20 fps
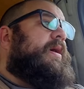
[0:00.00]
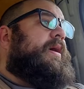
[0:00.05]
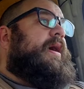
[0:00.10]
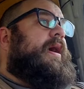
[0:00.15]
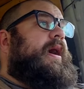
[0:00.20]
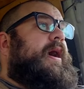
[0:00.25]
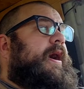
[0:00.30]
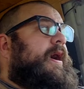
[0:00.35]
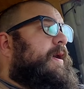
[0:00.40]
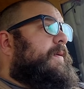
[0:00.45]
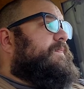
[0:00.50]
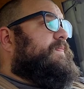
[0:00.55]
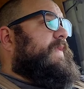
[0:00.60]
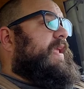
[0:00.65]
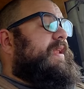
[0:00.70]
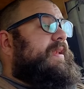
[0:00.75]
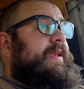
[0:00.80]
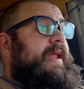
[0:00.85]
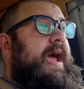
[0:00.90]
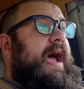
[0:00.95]
Um,
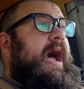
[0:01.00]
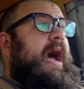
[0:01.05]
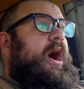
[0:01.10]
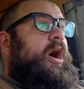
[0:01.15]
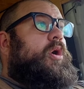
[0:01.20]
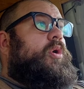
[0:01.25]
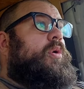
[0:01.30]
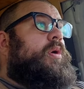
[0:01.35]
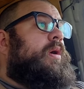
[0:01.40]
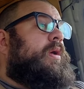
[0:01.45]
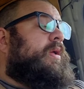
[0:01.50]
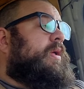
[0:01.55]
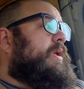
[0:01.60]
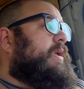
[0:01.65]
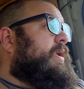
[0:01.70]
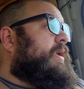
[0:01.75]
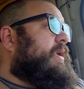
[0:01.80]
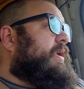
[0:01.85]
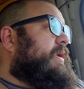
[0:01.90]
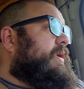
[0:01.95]
and now
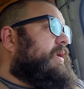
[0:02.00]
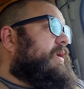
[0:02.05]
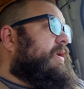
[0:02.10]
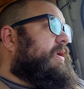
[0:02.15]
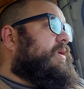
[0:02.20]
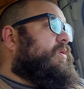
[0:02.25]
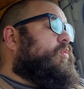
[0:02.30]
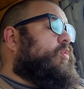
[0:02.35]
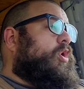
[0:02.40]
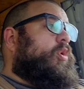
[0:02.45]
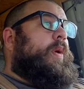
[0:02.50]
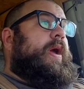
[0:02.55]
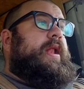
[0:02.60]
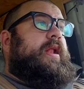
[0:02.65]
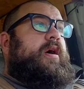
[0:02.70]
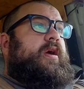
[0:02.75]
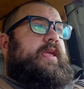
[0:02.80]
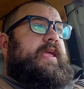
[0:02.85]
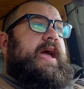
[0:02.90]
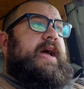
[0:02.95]
we're waiting
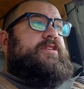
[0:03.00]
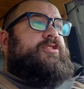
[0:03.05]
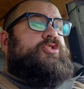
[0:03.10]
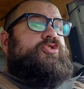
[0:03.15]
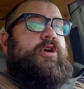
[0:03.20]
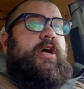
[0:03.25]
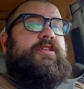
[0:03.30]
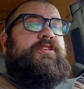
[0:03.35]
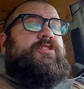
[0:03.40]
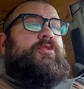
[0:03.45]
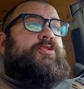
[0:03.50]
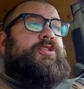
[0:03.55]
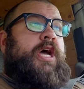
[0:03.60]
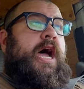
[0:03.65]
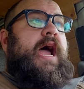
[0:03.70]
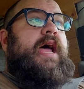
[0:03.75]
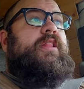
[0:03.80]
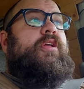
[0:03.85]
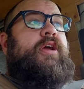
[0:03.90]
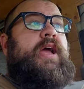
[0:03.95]
on gas struts. So
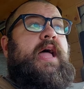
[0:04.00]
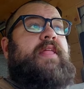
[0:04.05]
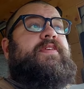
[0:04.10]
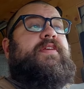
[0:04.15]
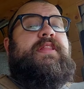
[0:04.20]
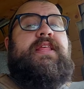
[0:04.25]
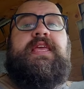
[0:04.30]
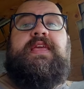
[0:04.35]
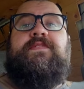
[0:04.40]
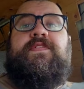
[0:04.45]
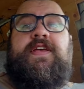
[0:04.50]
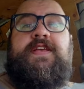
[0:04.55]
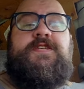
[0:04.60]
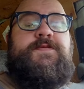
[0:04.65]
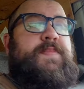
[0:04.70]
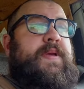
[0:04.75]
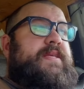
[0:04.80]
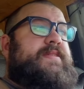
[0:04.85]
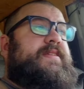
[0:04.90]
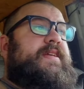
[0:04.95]
Tyler had to leave his
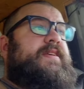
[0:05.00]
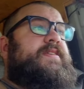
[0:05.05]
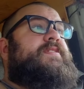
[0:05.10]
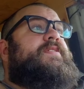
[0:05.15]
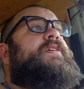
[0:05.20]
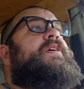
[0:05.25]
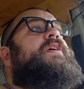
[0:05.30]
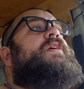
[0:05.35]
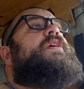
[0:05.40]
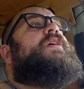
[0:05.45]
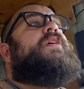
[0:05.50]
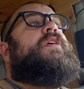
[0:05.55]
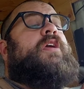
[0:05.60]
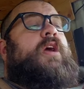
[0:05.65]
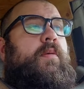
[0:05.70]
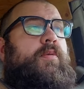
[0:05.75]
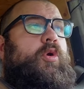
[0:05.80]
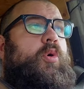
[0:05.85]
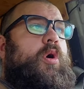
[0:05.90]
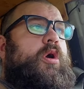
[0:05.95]
business,
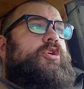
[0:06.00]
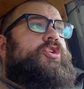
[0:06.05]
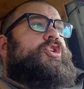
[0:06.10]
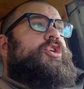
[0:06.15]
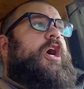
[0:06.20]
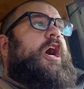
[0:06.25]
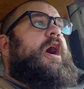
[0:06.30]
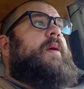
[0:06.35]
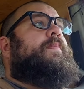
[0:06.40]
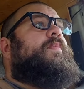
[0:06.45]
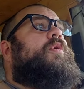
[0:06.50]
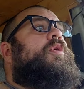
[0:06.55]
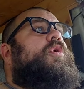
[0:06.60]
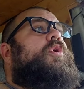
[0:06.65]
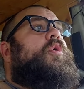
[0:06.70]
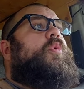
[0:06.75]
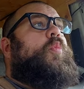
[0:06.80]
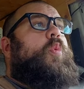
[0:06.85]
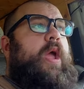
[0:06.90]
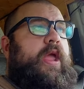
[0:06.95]
come to our shop,
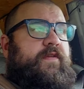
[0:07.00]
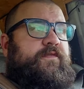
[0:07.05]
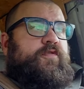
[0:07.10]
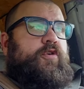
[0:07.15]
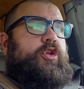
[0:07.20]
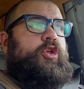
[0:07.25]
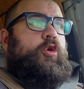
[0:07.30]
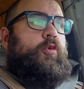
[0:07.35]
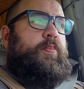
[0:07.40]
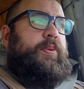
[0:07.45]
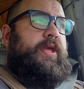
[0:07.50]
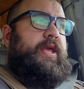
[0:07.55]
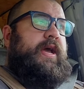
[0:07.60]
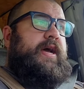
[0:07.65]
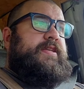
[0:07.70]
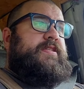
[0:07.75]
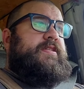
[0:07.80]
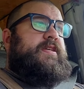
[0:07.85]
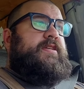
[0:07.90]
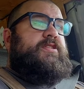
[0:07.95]
wait for
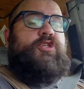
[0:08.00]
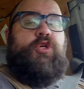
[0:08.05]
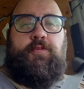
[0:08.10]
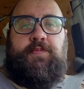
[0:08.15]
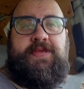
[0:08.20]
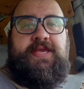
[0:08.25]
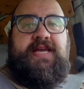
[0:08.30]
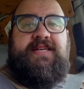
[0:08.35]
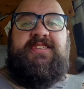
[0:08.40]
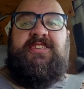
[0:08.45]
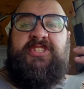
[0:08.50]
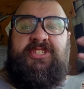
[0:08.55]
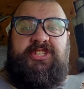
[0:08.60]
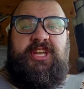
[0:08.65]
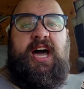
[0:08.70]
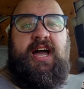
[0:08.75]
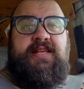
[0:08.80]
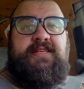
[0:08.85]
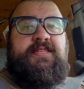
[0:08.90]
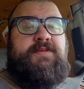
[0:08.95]
UPS because UPS
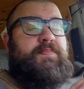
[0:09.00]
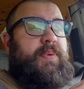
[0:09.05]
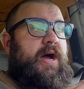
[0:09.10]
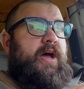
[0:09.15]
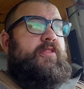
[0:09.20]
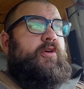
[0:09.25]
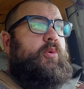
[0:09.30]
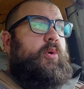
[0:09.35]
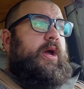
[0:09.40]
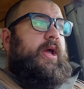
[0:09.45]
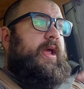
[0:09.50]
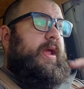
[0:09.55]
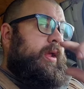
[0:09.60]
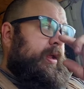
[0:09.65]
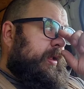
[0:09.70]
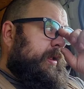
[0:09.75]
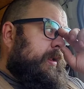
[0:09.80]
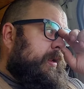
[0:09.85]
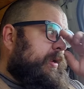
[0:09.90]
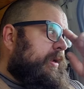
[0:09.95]
sucks, by the way.
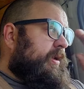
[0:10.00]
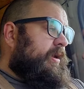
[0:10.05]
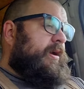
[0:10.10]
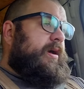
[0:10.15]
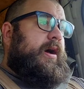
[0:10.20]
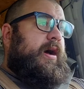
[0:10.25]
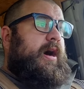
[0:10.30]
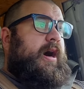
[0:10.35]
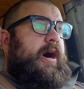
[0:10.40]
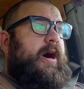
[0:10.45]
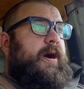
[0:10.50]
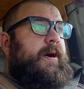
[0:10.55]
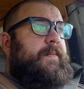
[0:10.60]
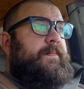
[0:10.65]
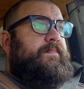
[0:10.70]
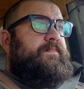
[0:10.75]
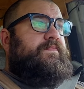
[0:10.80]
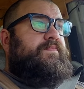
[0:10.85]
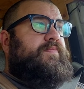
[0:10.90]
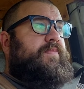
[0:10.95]

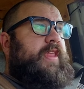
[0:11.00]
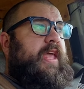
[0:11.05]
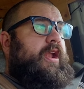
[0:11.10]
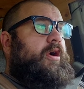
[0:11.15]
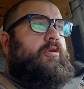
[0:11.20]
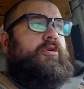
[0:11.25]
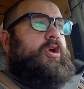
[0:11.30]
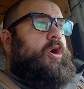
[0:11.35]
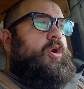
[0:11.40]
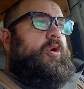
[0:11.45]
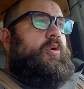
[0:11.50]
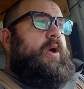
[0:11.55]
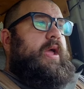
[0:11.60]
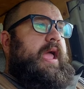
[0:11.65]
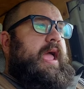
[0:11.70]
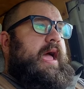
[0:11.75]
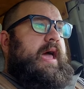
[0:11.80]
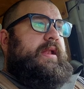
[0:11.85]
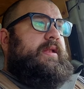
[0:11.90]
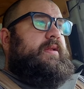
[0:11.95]
Um, they don't go
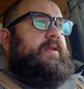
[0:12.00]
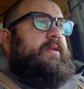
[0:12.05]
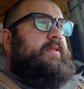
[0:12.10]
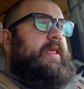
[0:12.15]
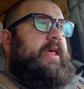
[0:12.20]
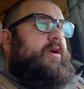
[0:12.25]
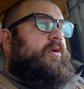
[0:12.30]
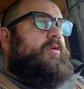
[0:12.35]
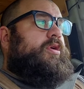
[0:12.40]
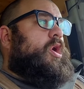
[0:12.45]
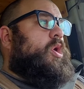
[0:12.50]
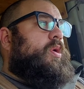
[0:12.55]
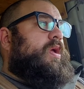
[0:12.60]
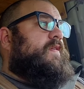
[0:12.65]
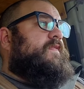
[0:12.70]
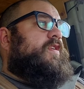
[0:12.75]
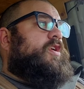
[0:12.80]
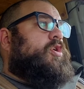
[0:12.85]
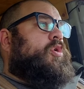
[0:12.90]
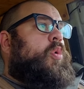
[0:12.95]
at they don't go
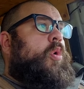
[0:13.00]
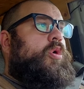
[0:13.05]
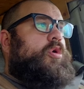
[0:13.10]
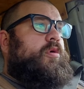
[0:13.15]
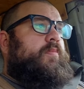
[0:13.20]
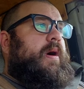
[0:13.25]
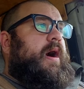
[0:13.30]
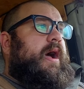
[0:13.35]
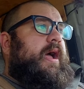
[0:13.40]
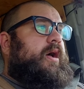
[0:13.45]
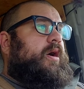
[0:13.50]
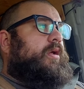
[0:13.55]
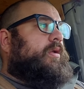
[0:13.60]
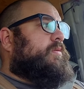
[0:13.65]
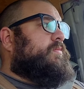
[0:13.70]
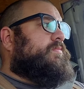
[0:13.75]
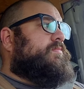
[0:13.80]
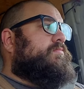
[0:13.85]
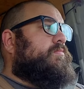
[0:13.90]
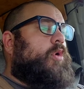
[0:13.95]
even a quarter mile
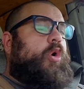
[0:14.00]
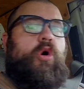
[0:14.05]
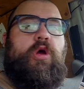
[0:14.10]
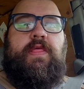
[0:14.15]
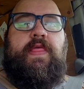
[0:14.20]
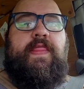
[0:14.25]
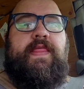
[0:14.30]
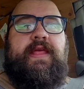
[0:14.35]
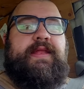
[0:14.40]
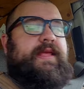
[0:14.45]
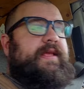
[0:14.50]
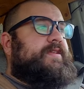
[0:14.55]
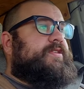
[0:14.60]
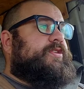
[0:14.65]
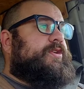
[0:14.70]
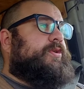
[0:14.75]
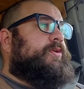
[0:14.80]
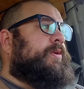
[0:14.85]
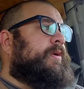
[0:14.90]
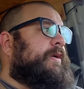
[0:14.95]
more than they need
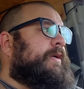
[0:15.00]
to.